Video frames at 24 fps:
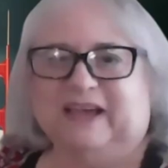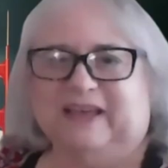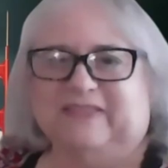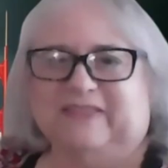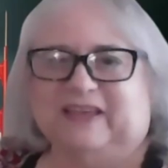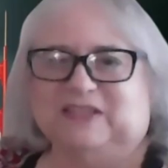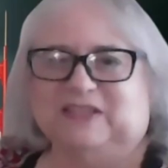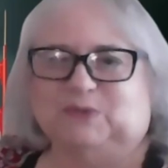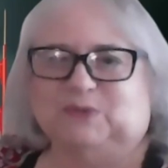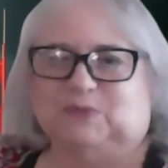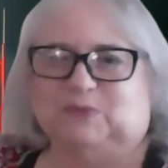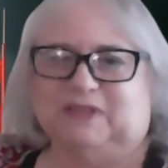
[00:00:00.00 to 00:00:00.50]

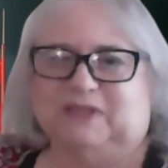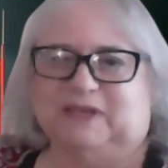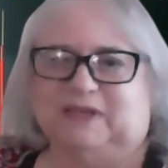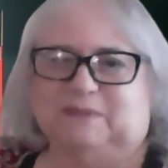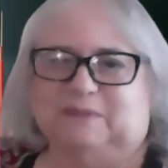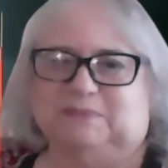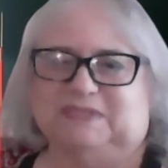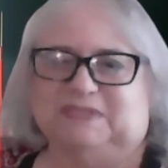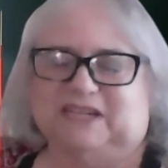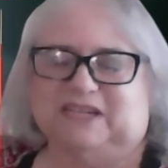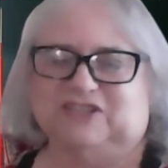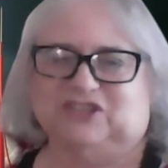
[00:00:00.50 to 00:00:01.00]
that's where the
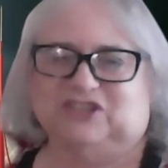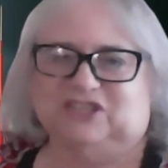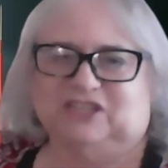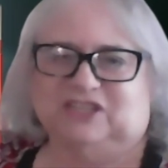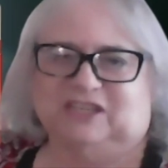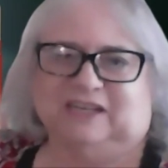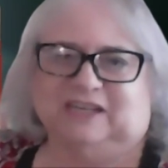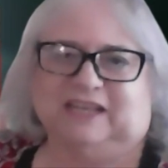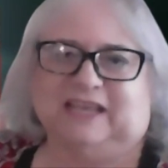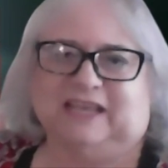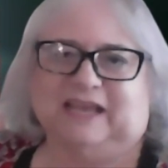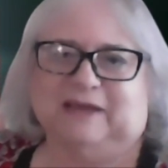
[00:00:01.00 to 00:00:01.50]

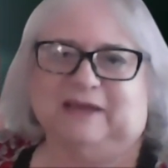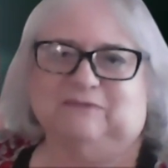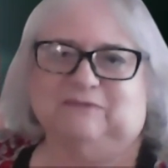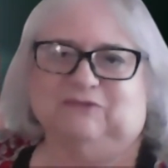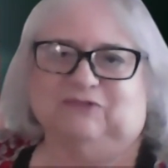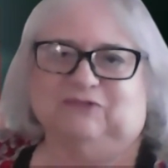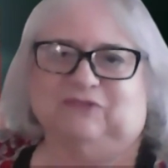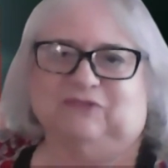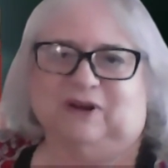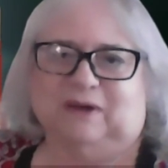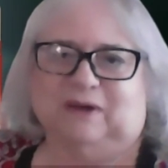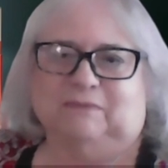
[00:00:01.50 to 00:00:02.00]
obsession came
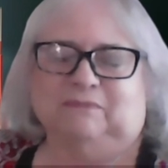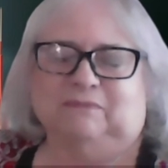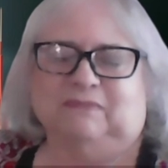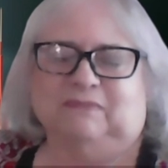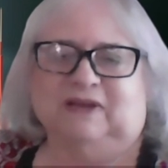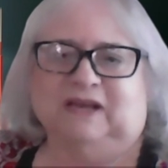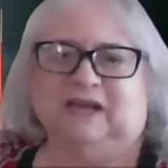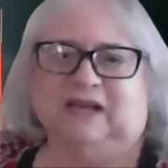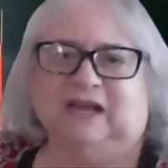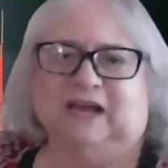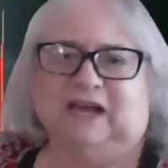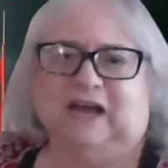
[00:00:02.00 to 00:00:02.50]
from.
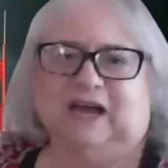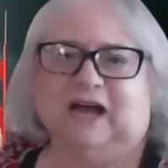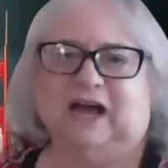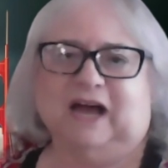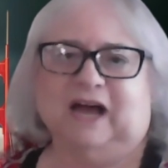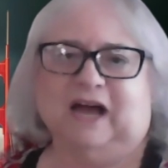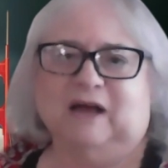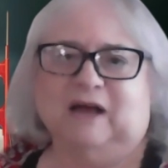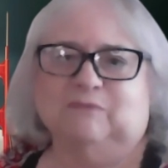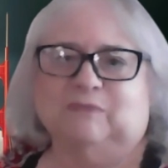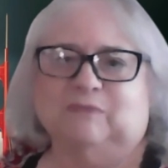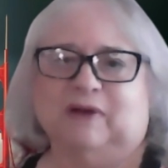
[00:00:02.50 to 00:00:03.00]

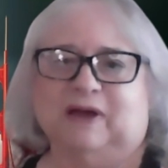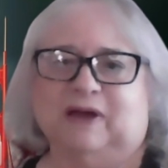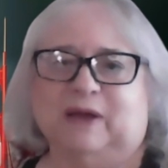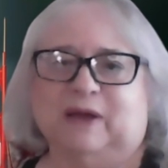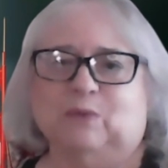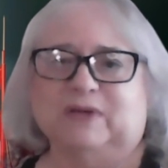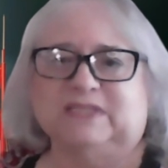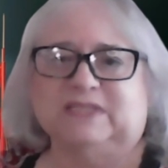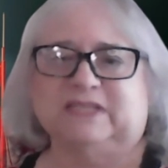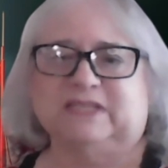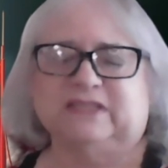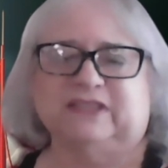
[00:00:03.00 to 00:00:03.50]
Um, I
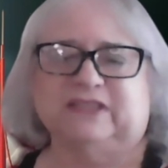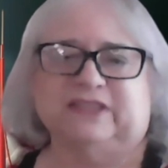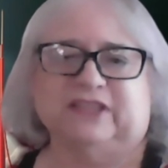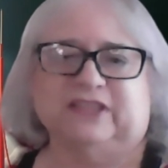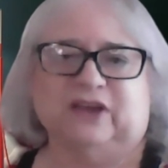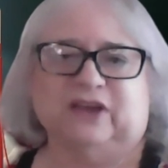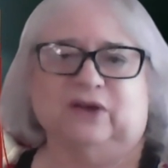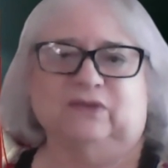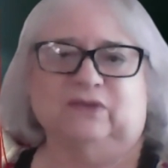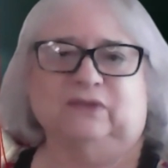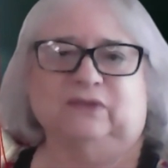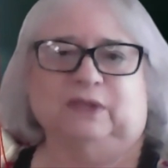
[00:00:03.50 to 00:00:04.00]
wasn't
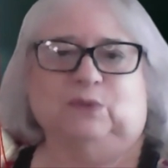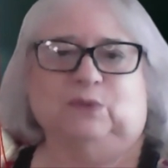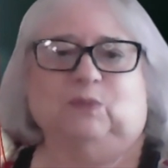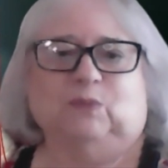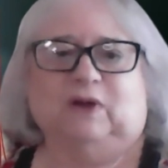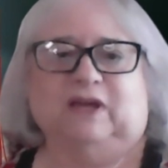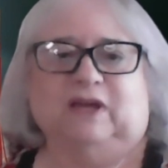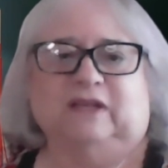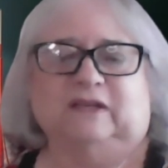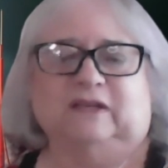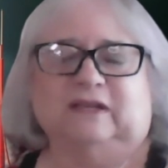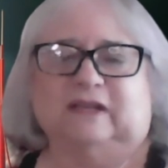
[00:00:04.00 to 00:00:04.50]
the only
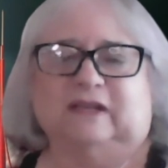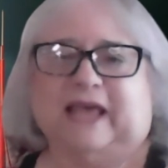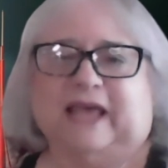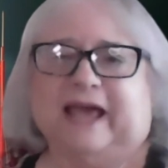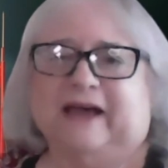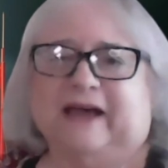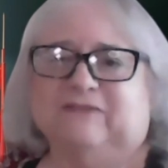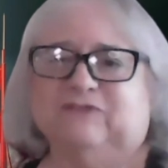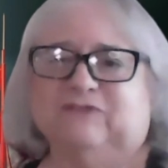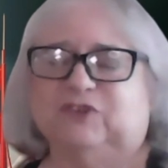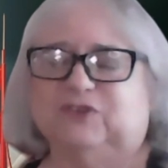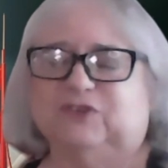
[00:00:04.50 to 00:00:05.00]
one.
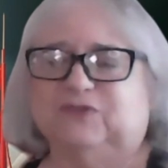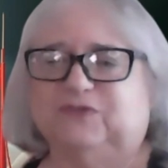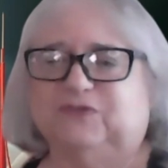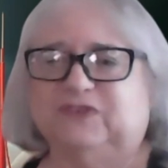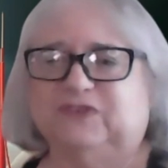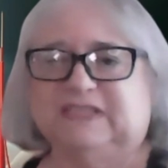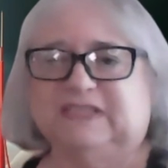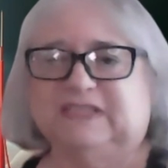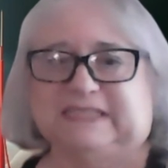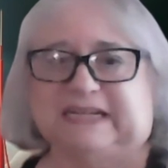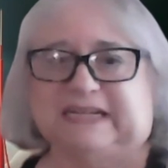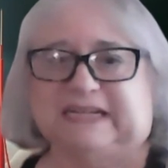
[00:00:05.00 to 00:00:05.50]
After
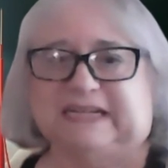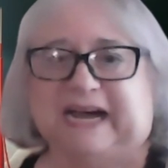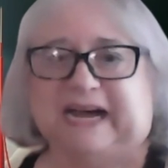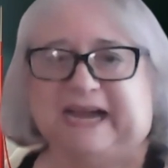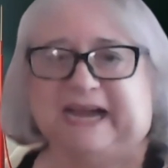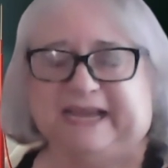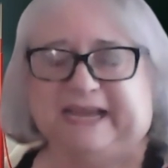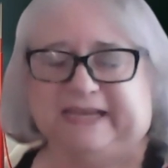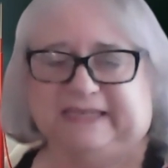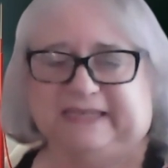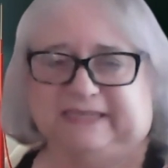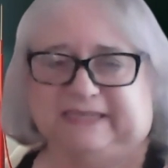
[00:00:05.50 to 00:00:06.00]
Phil
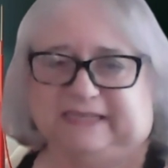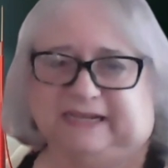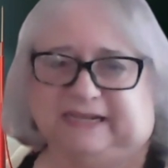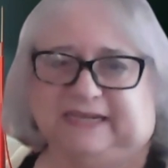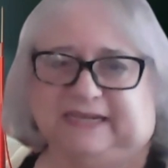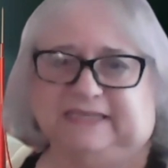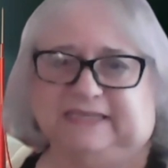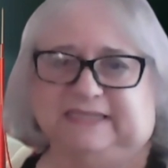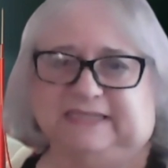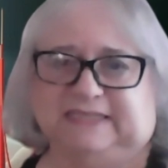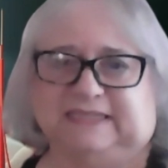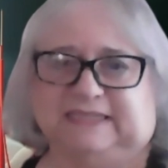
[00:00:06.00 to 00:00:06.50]
died, I
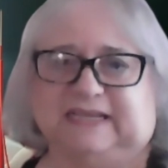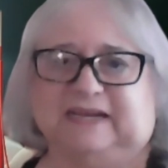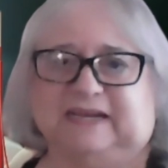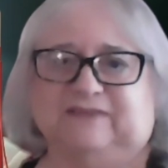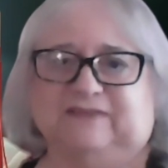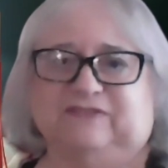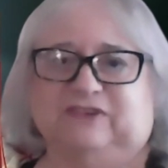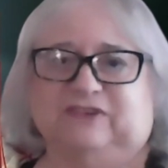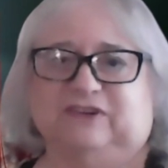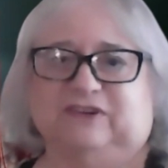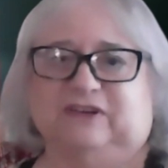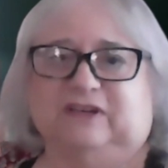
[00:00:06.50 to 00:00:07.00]

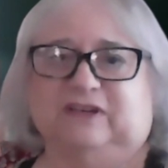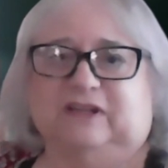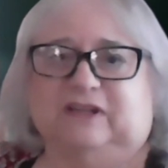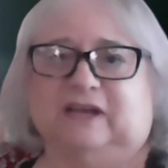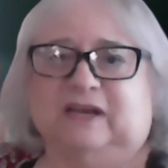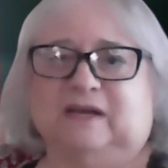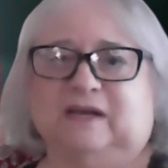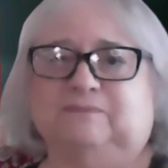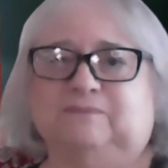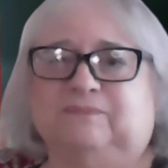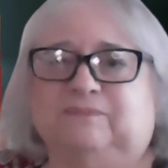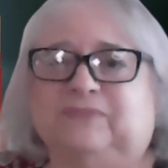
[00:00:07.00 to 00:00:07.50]
discovered
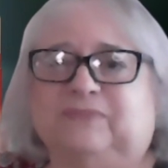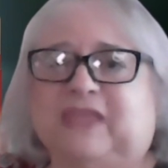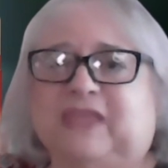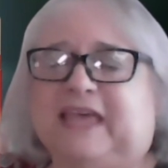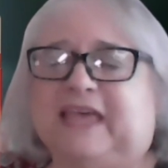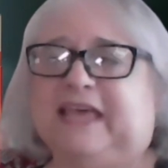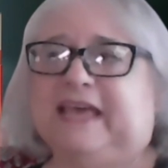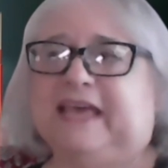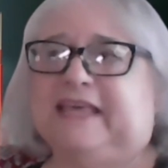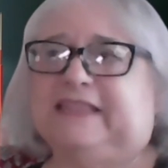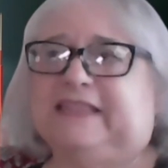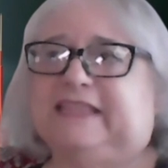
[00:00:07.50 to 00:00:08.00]
um,
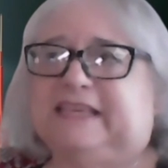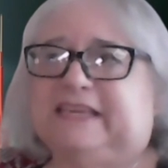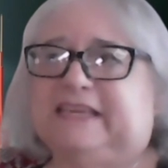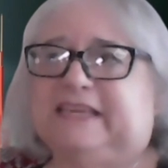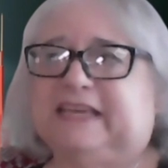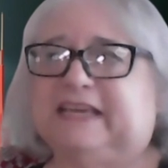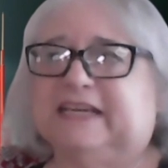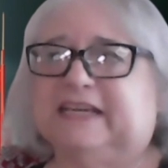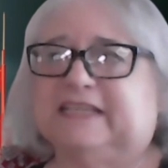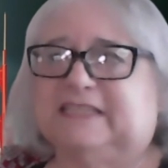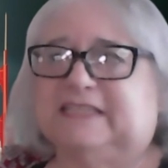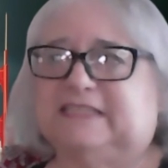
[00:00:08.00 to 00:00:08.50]

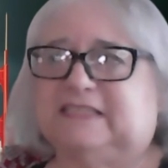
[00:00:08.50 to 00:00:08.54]
the, ex